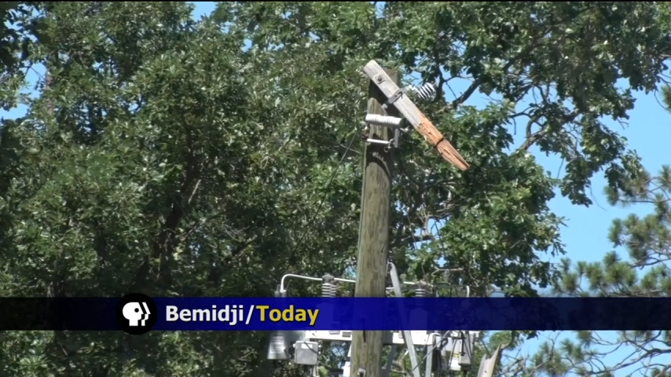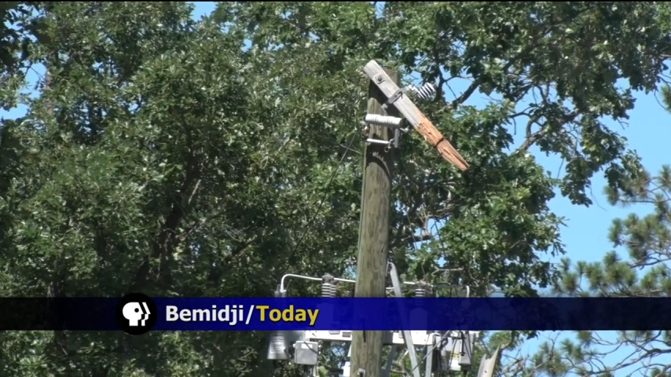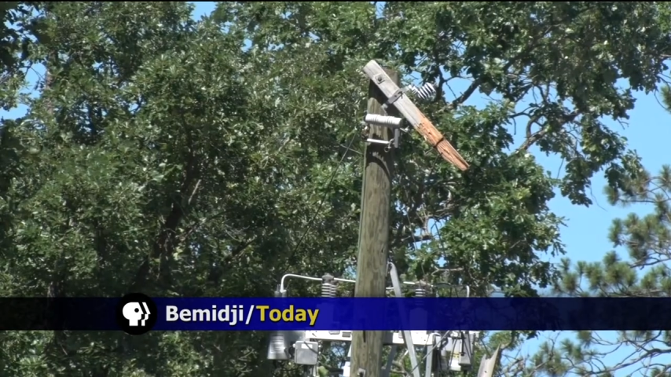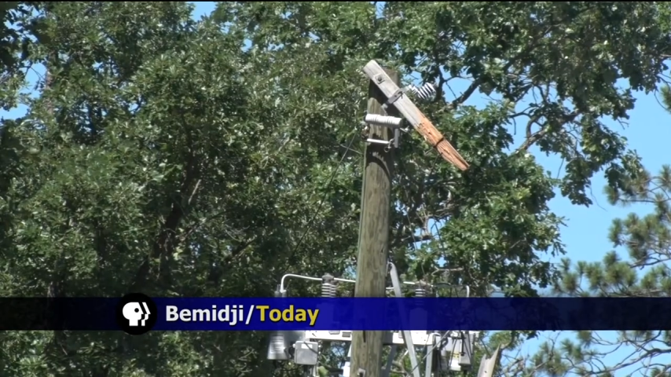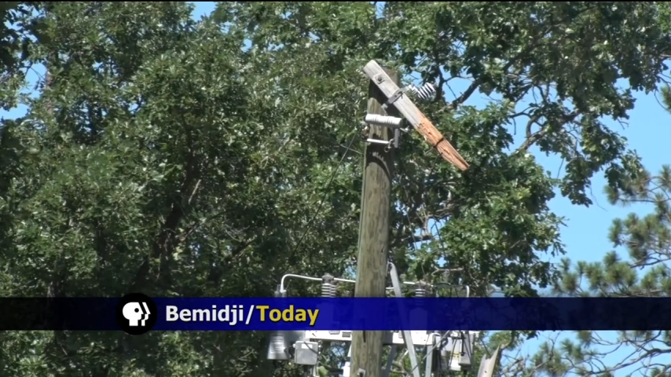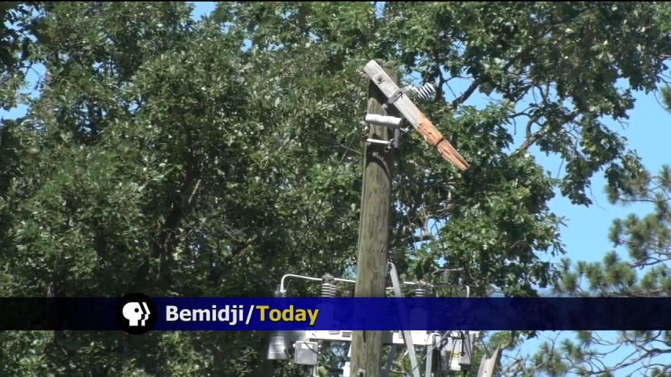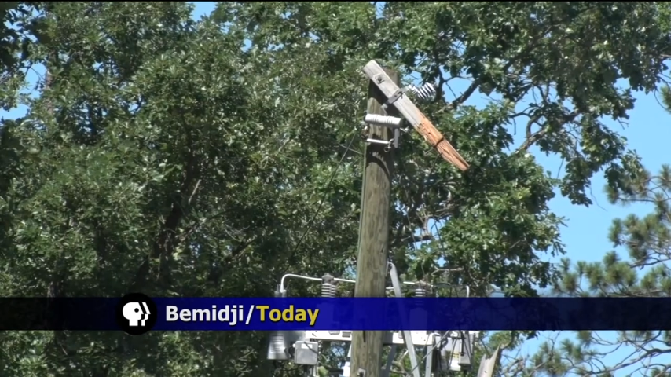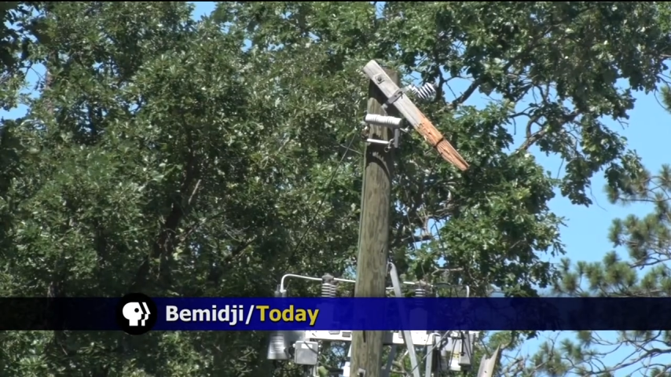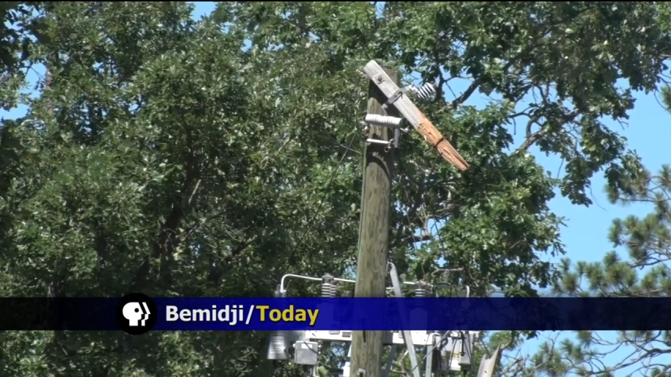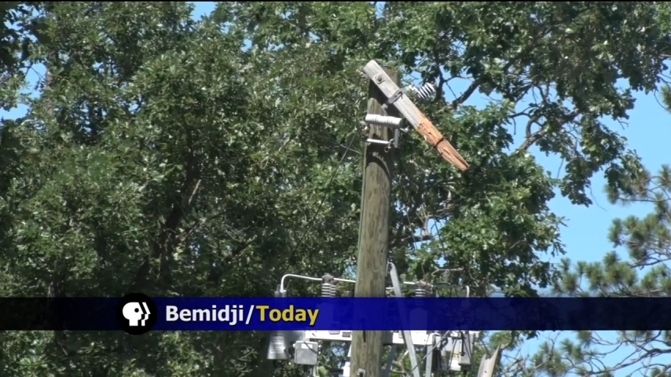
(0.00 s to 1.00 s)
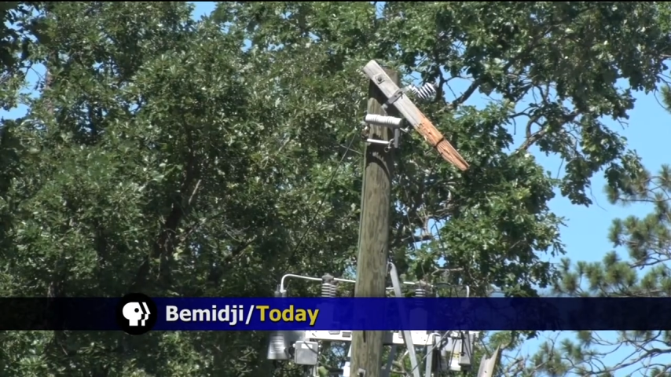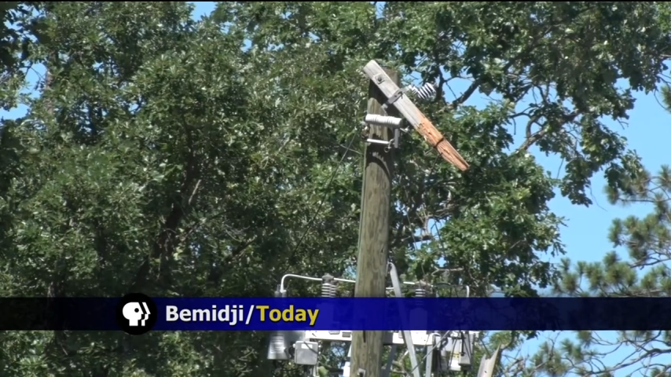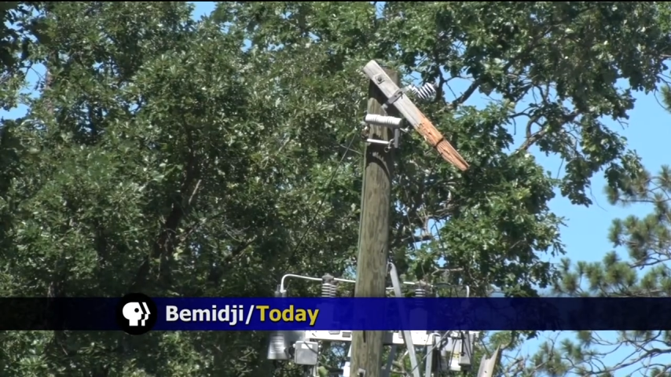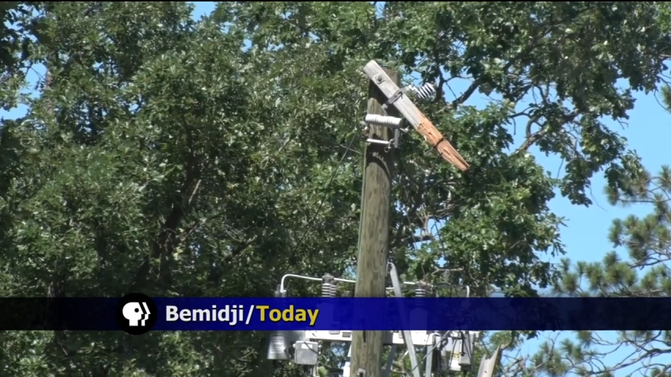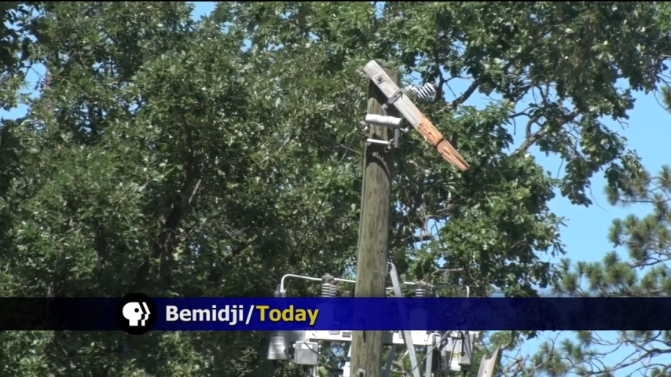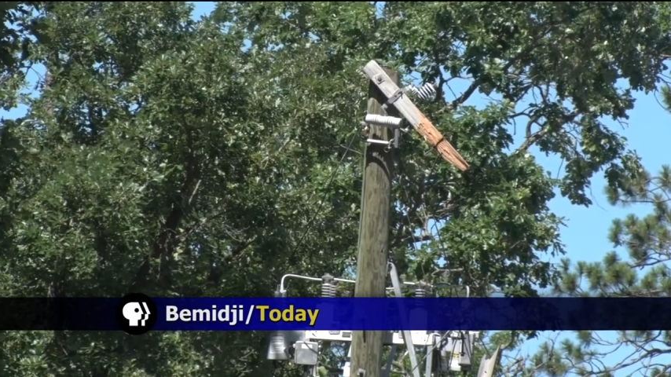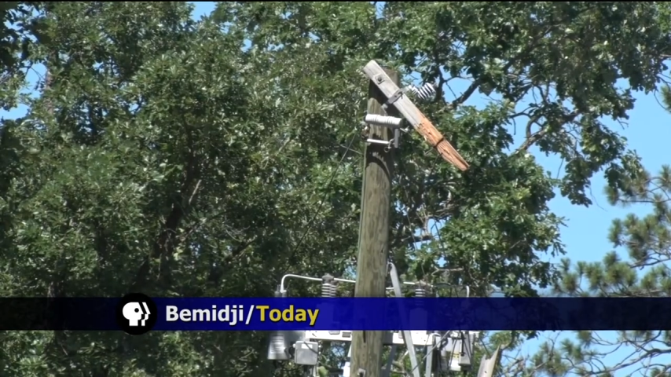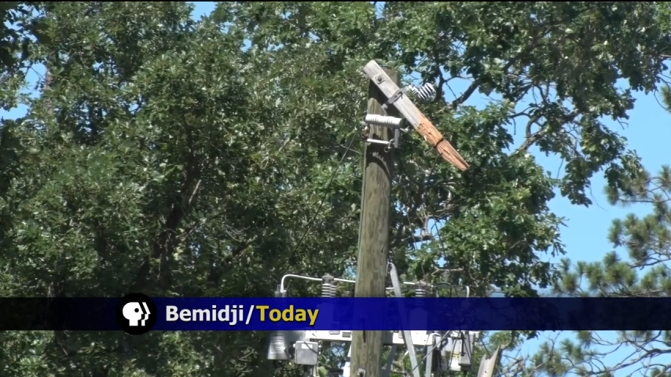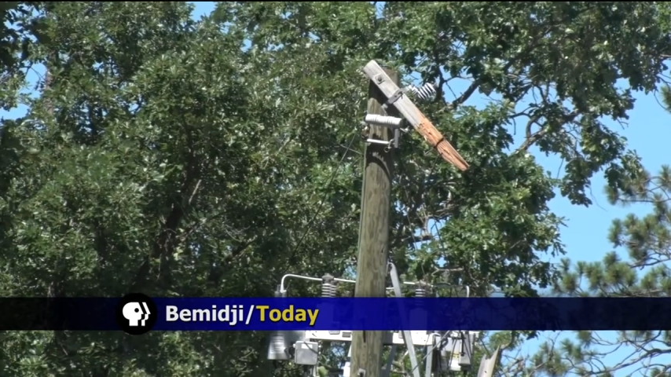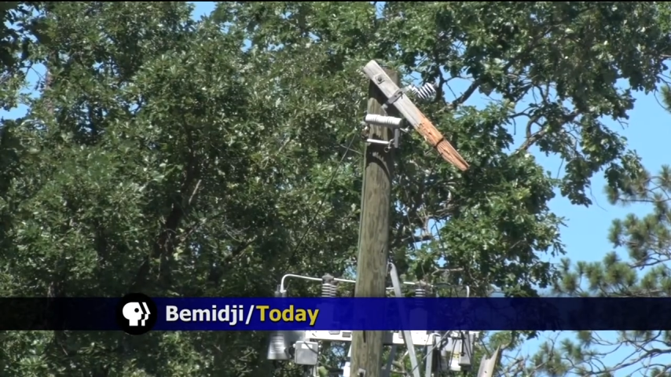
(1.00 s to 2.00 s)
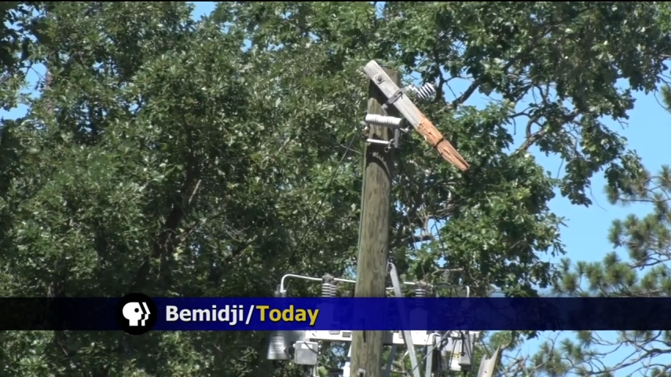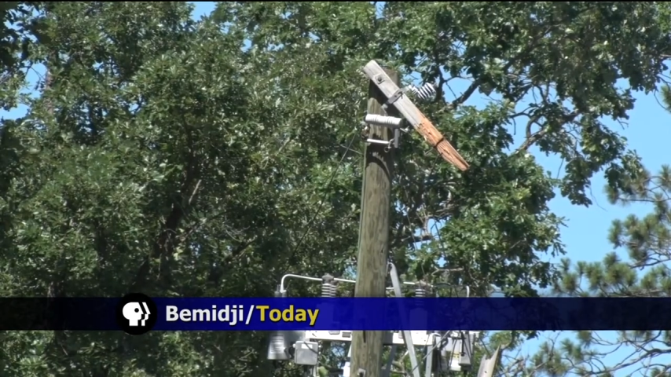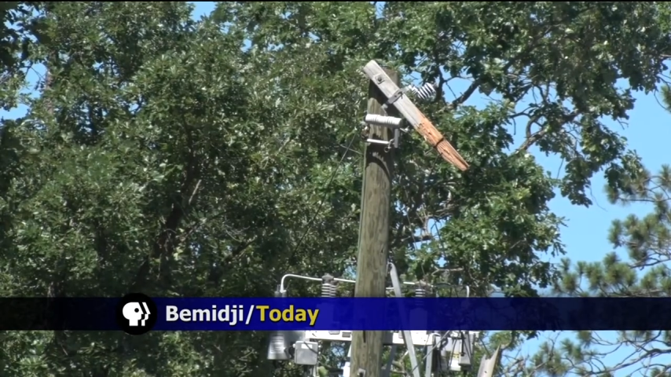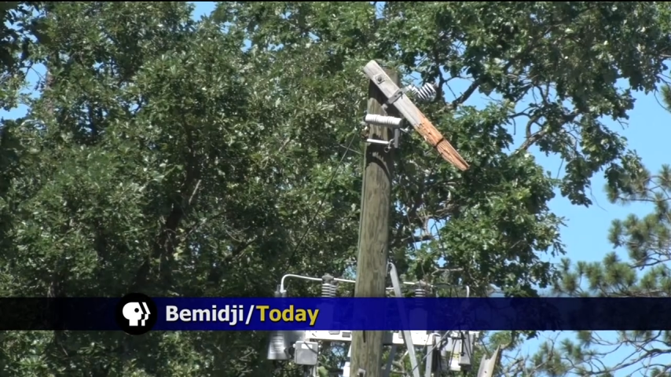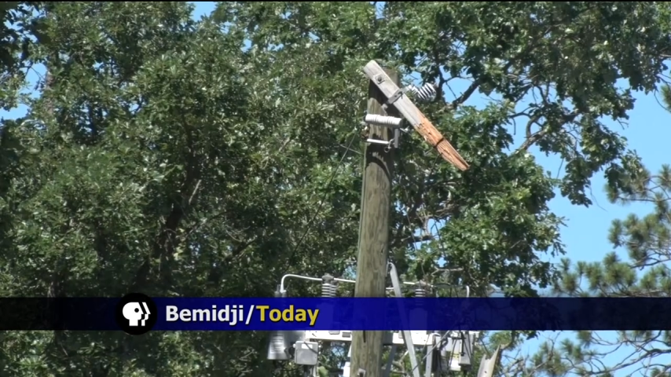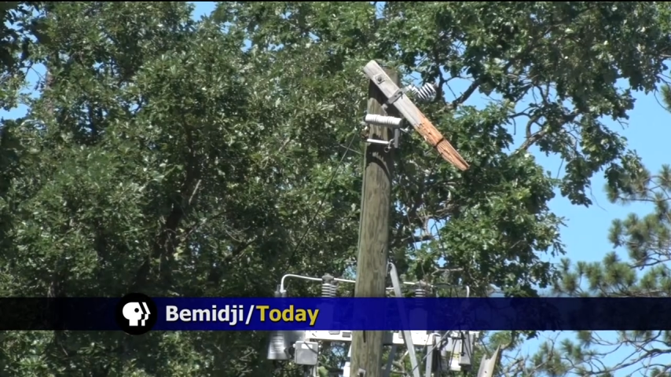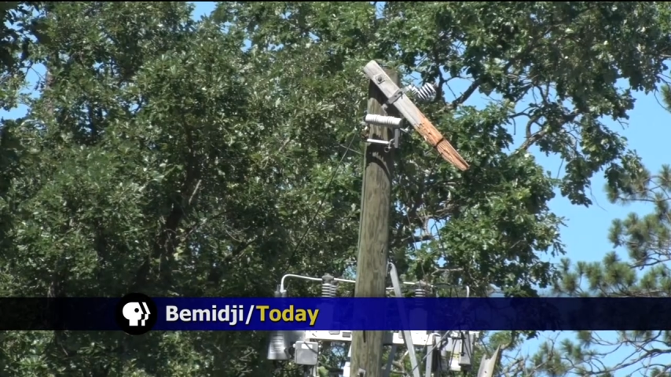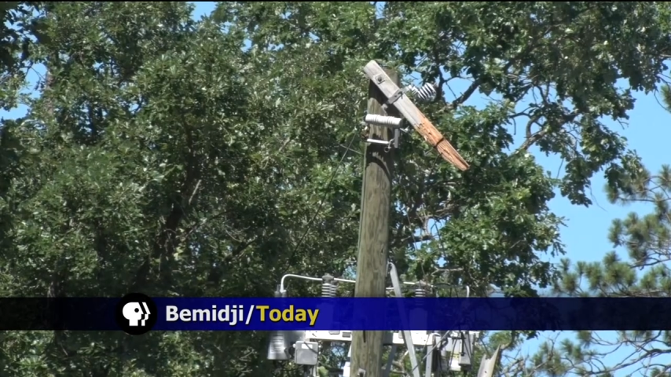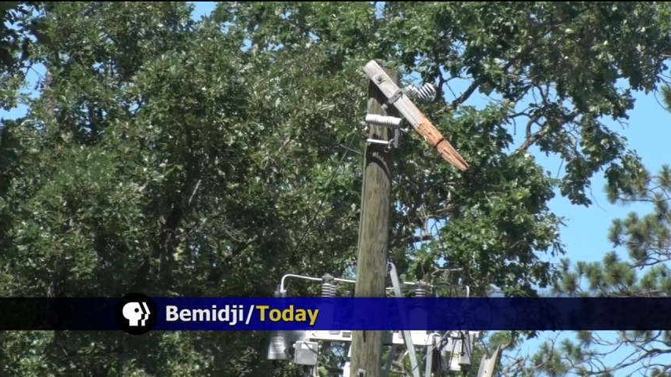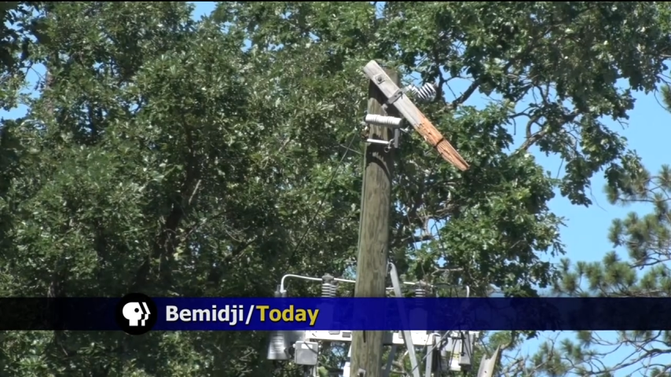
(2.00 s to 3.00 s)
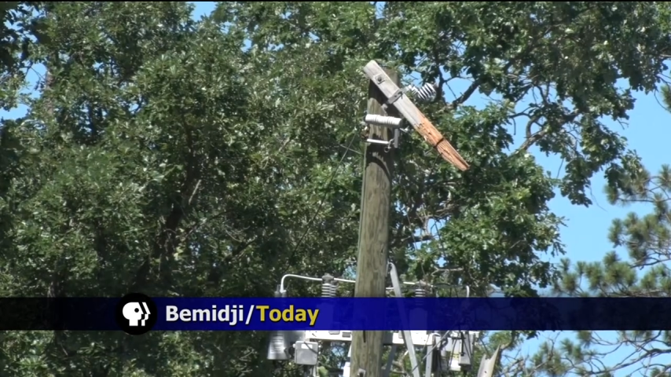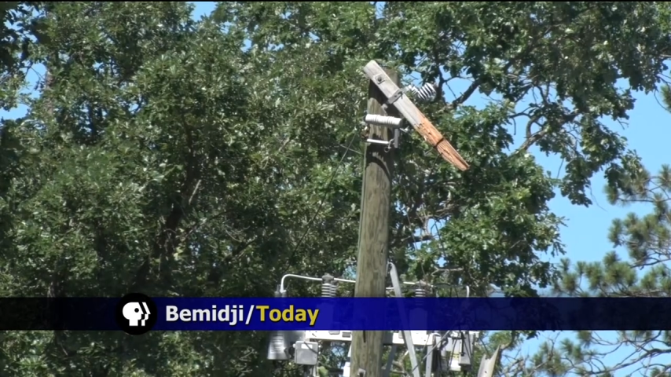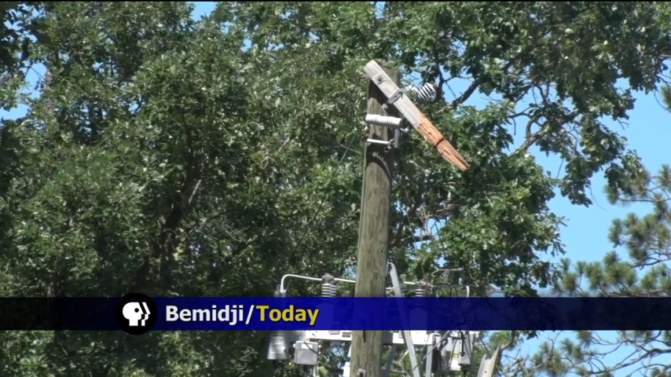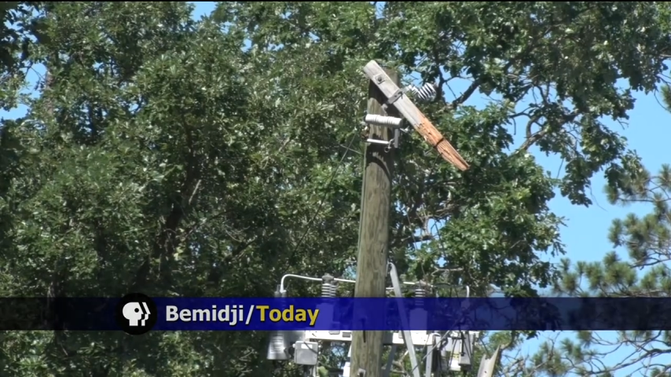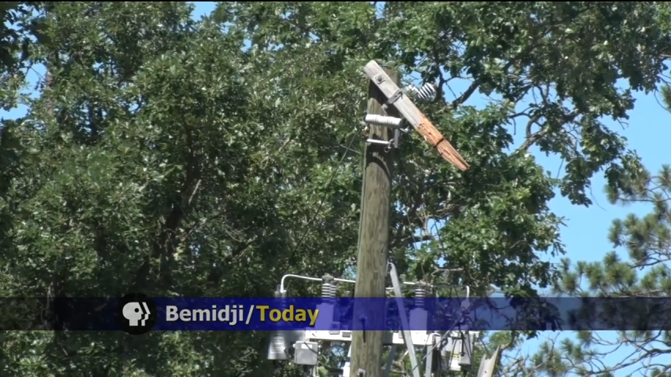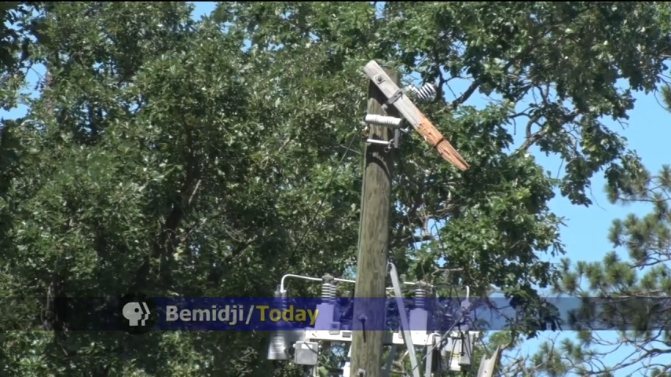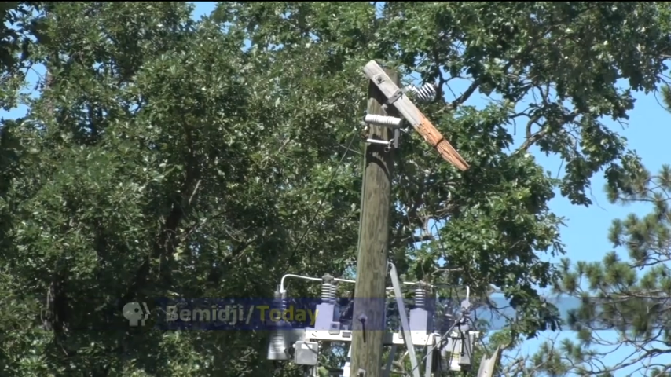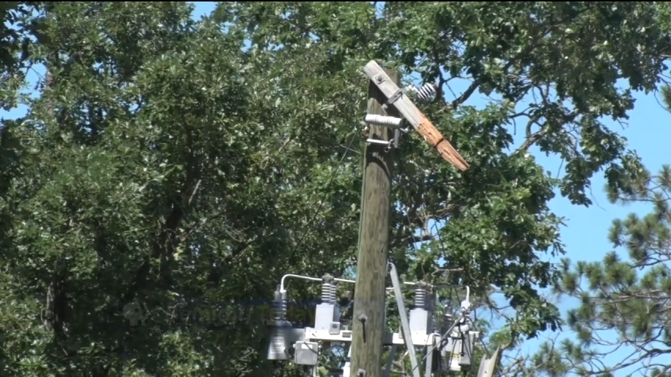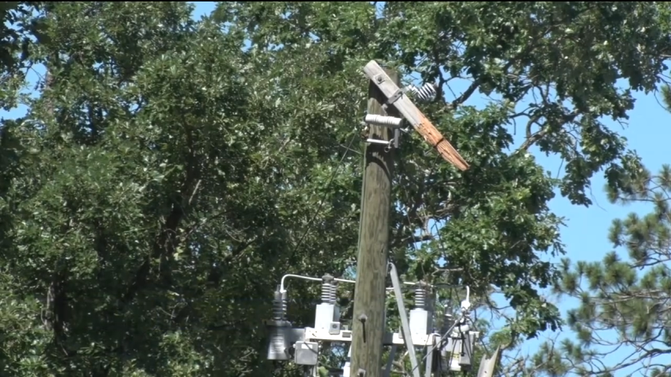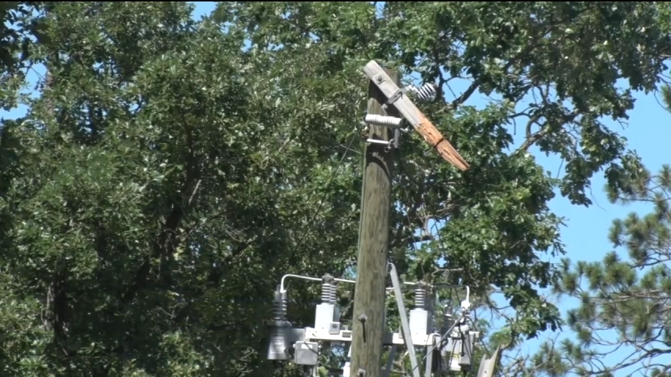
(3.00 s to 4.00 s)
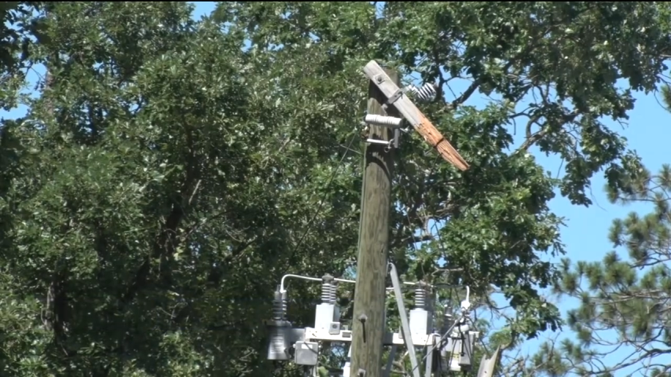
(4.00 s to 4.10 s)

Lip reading: [unreadable: no face in view]